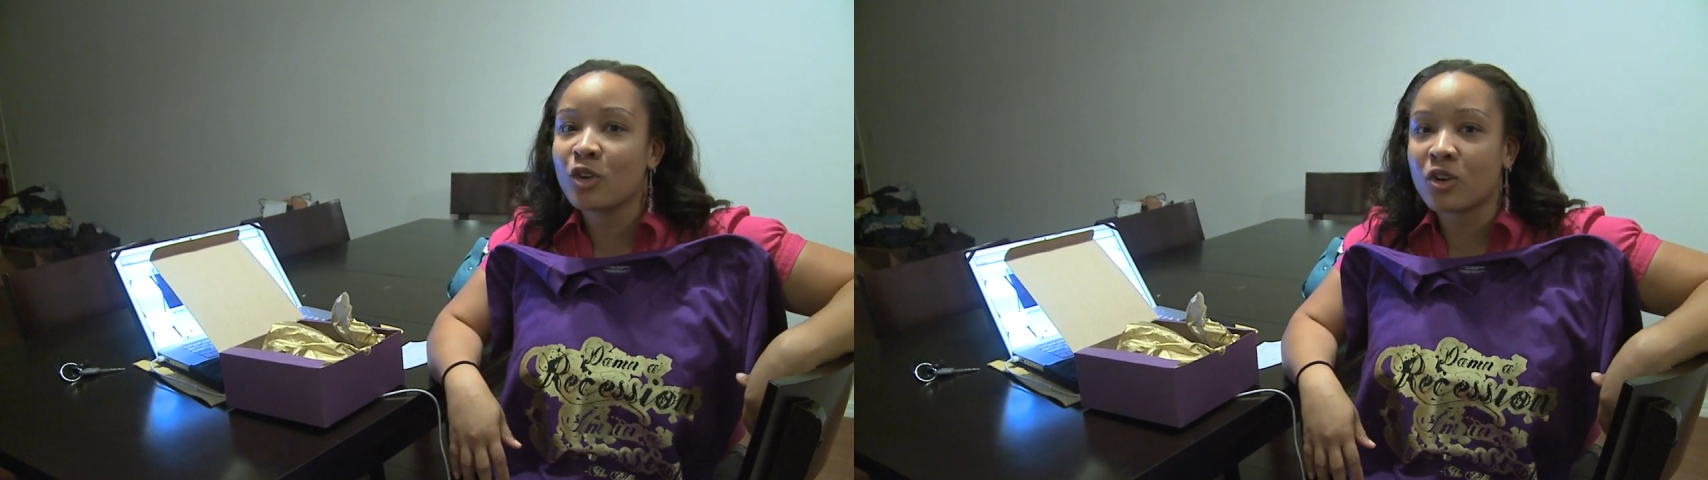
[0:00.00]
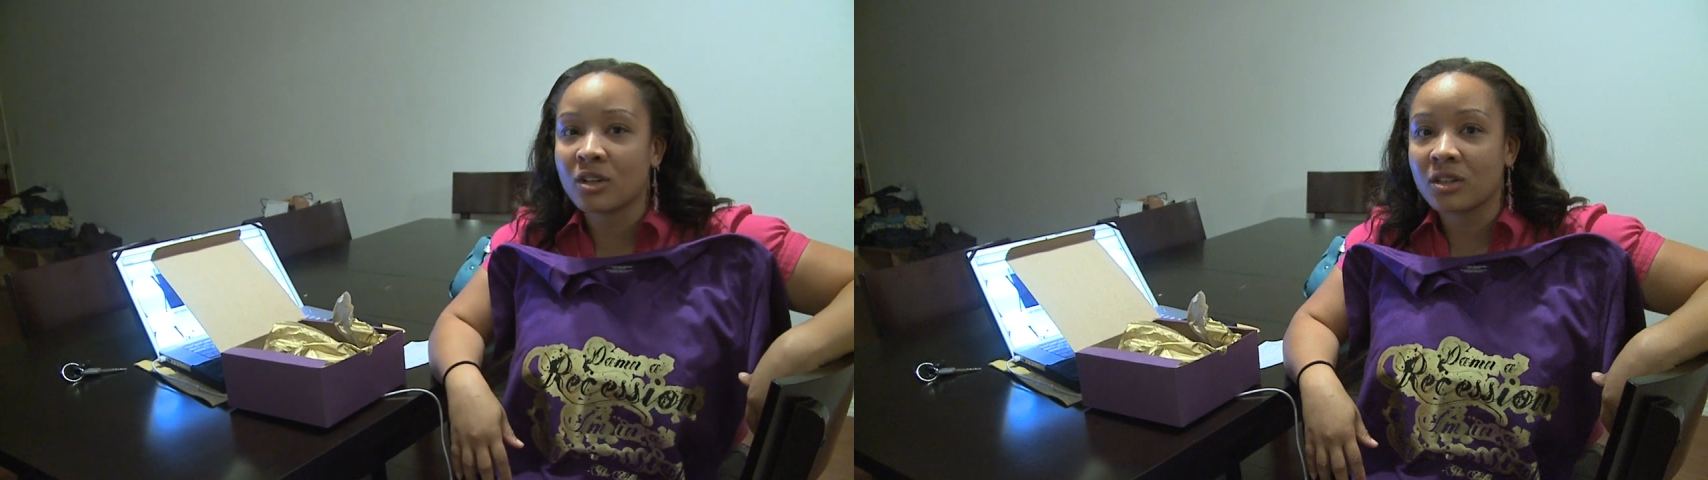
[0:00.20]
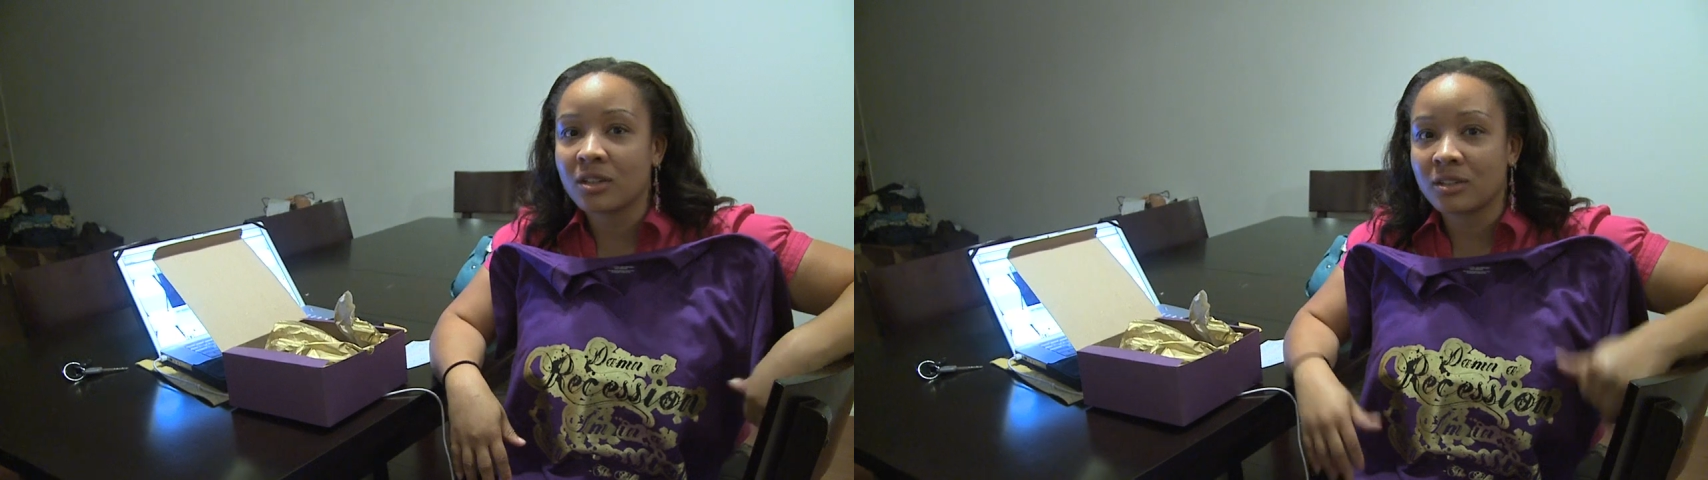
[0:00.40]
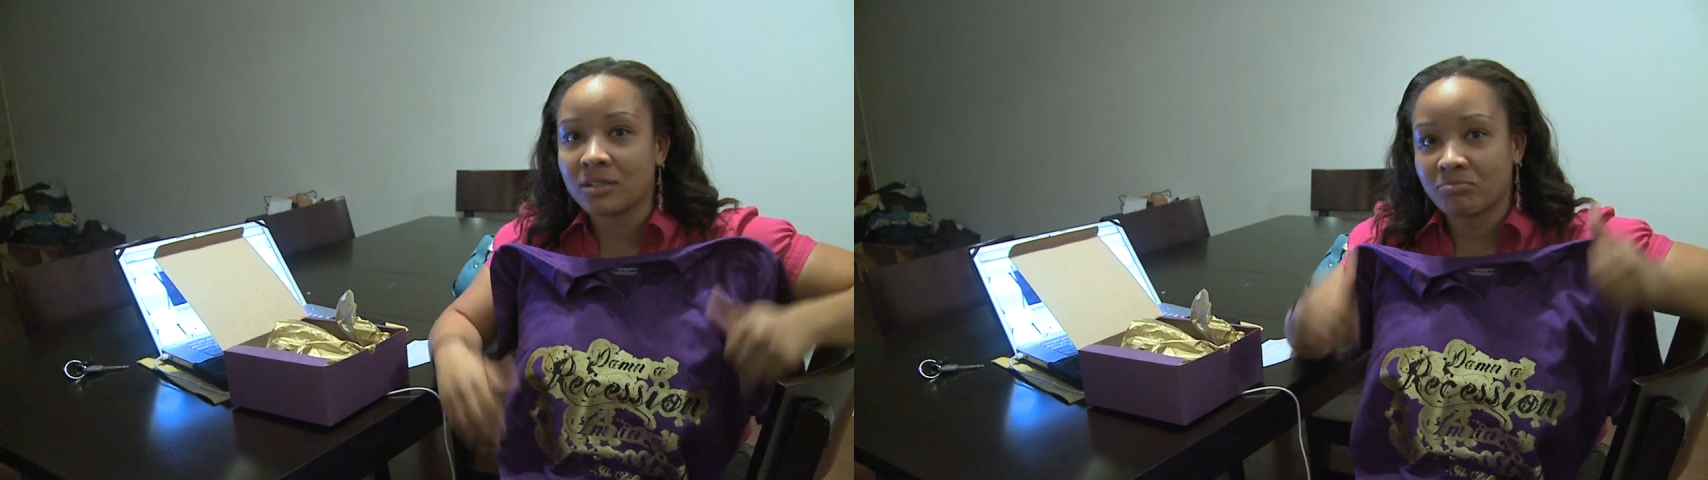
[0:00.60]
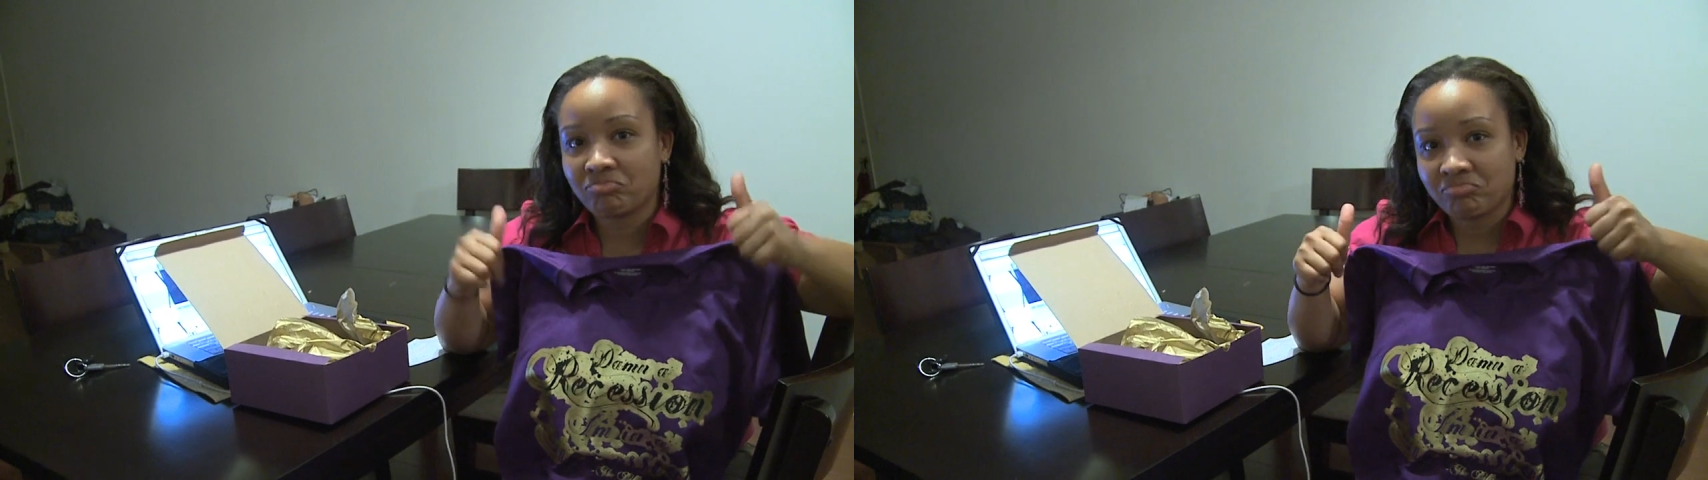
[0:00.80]
corner.
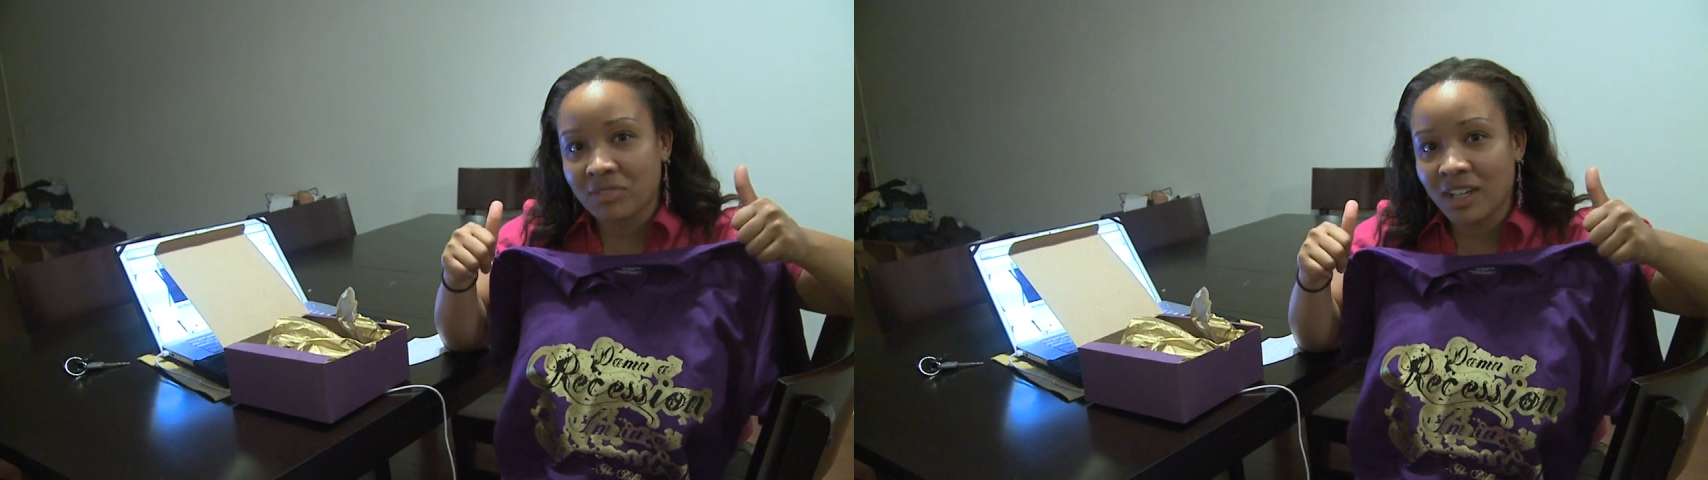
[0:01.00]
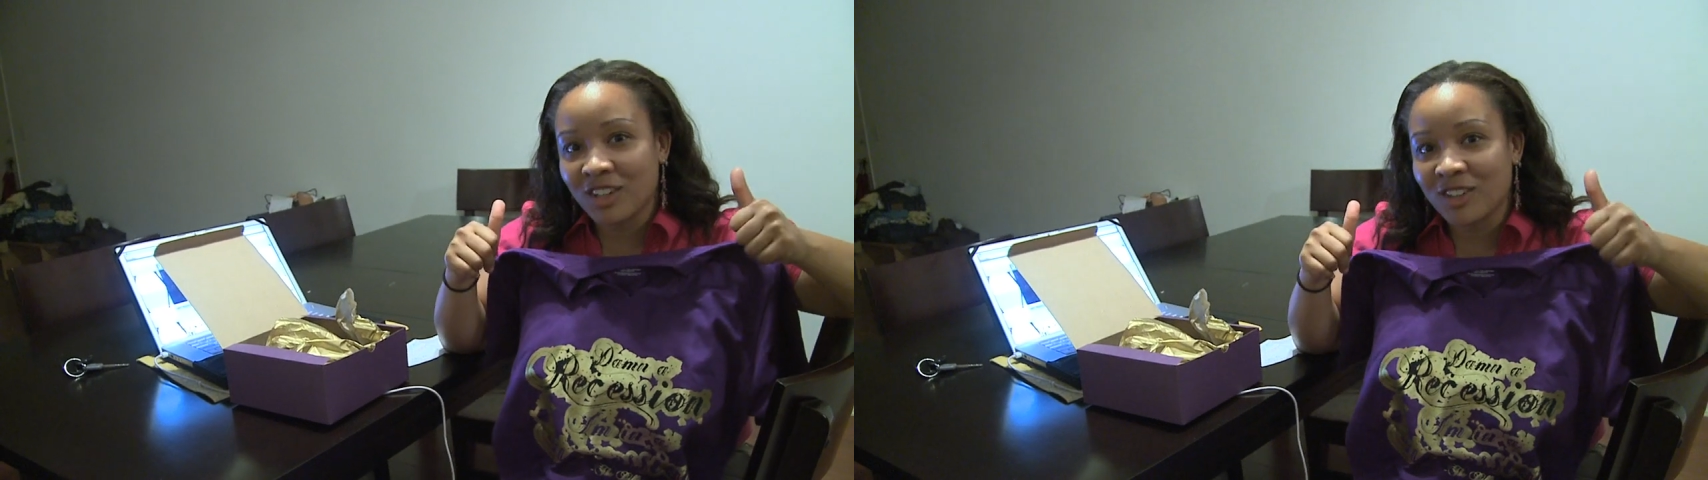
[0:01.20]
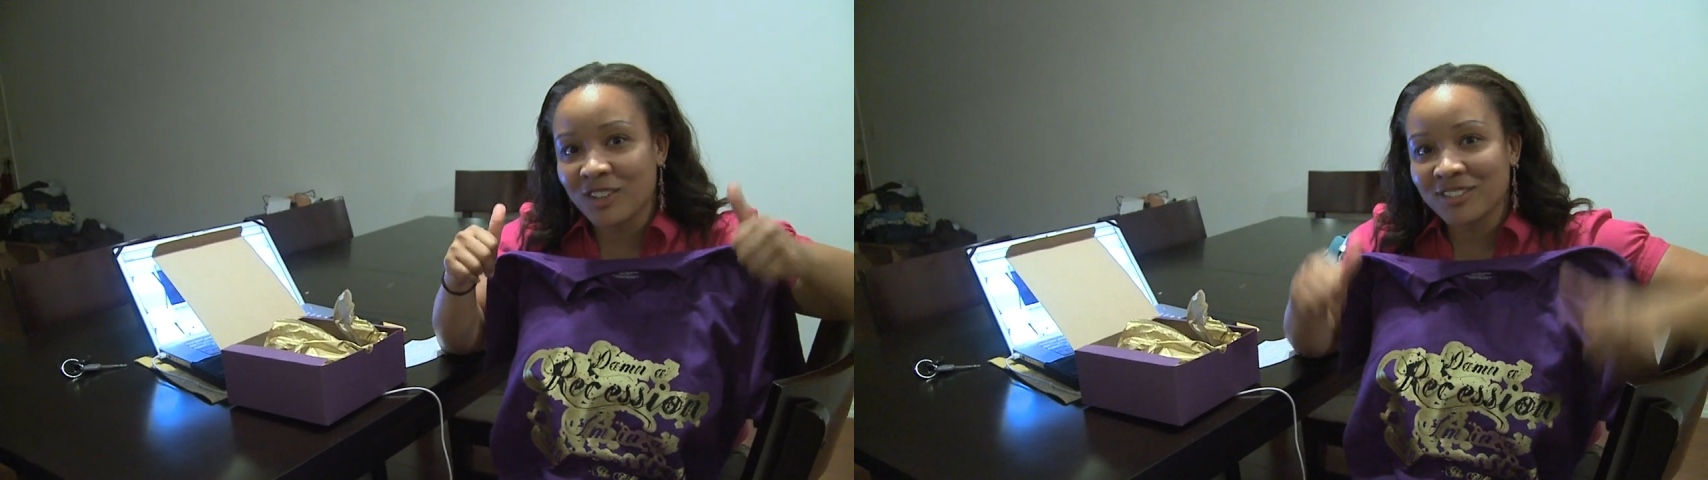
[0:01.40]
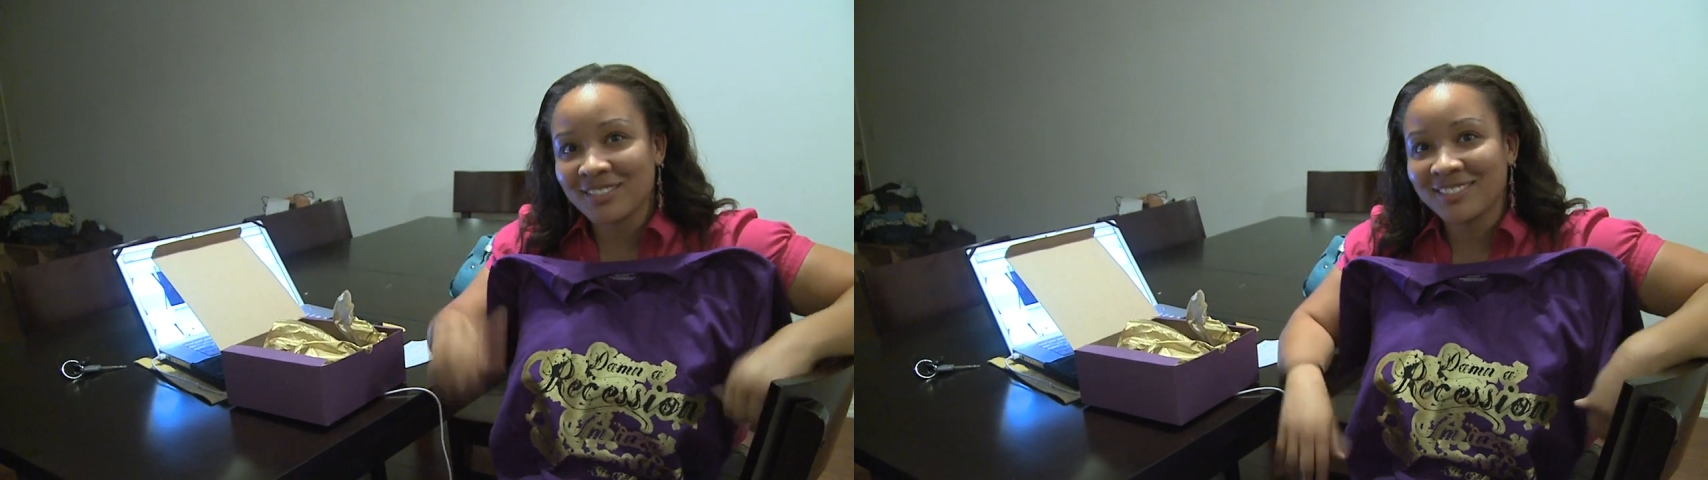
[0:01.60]
Thank you.